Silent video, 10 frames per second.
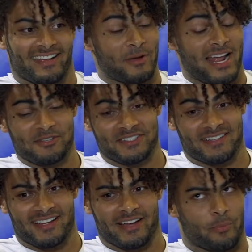when I was
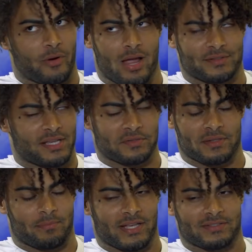young, I promised I was
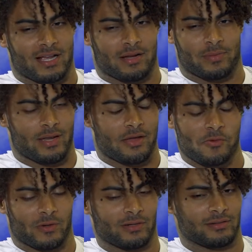the best soccer player in
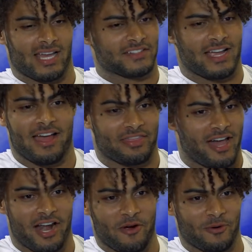the world. That's how I
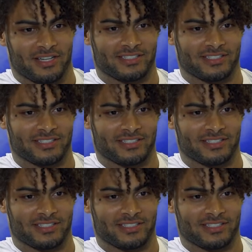thought I was.